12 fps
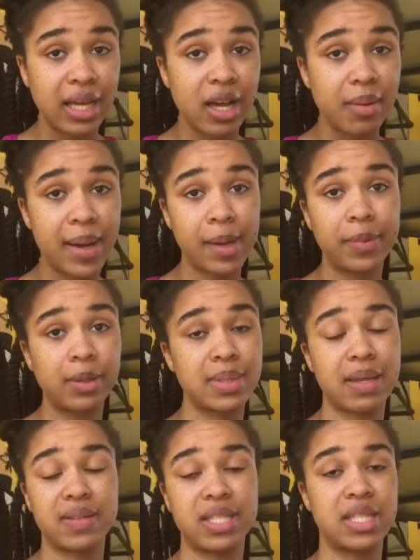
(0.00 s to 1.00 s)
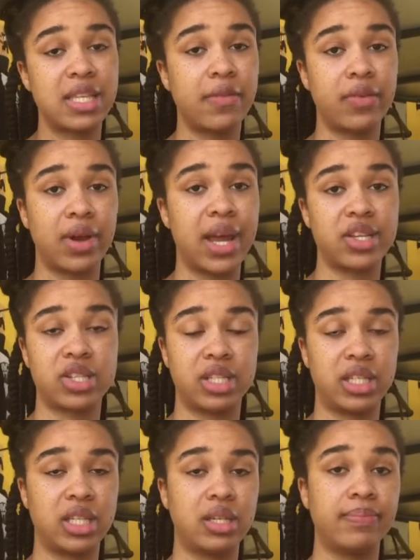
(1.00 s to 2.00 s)
pop-ups, I've just never
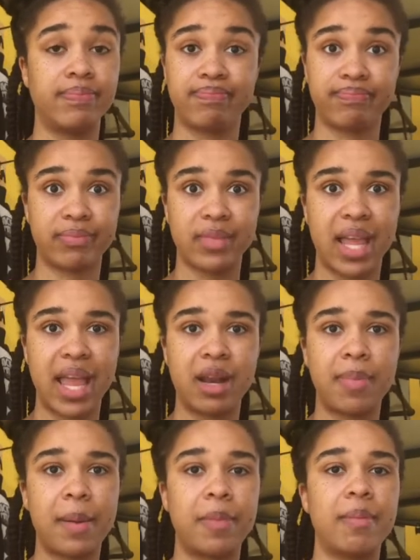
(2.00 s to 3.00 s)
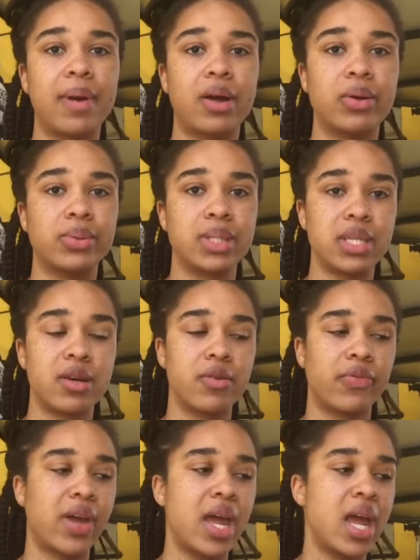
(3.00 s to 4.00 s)
actually had a pop-up my own self.
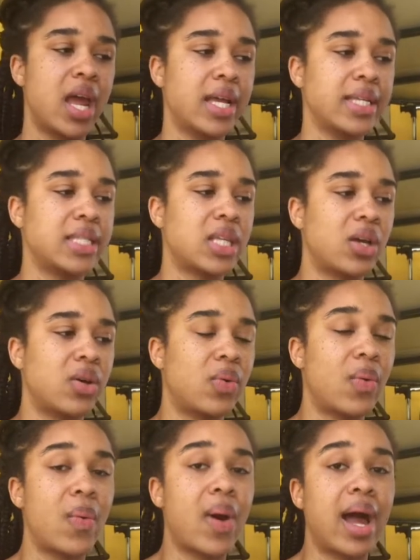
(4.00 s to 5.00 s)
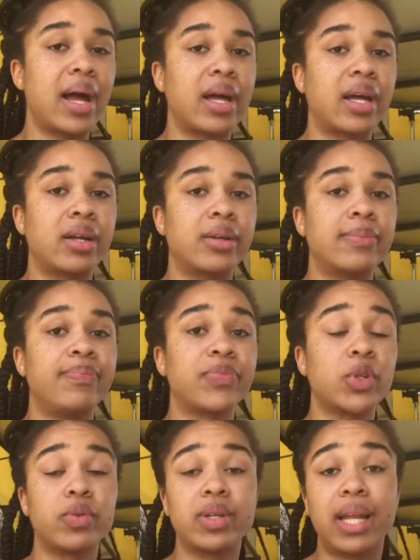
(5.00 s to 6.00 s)
So I
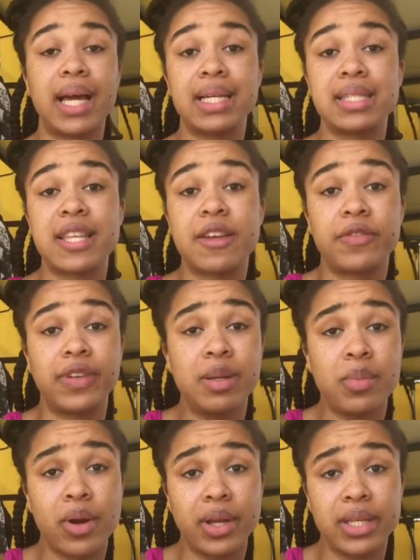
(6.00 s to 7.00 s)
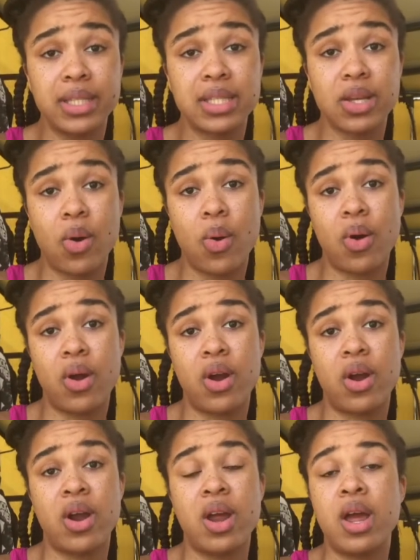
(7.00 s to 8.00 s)
realized that flea markets
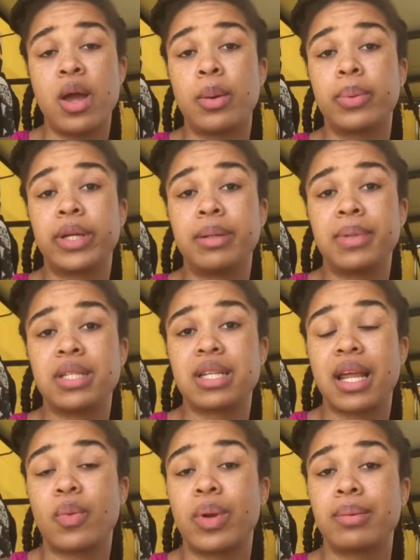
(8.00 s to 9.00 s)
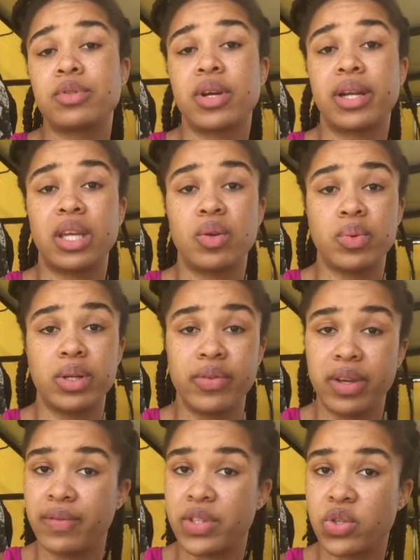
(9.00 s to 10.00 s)
are pretty much like when I'm trying to get rid of
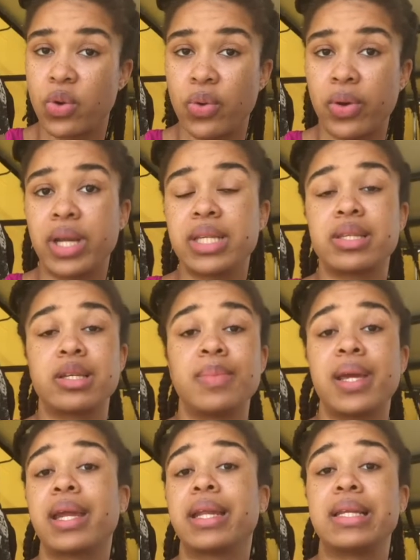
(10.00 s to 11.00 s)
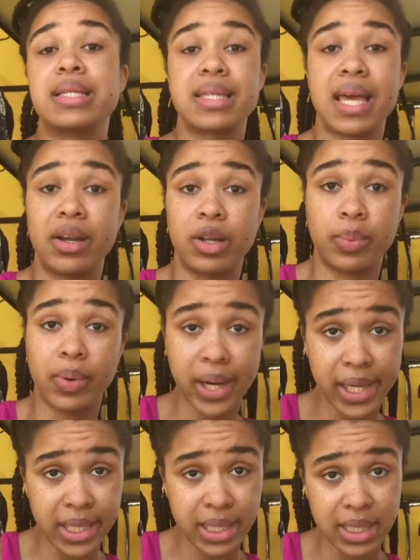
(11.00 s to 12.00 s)
inventory, it's going to be at a discounted
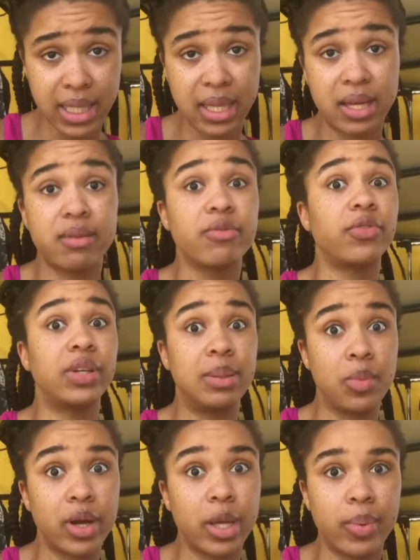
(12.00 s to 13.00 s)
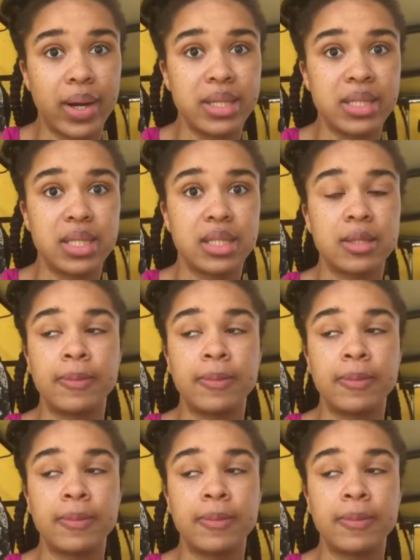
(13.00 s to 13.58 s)
price, flea market prices.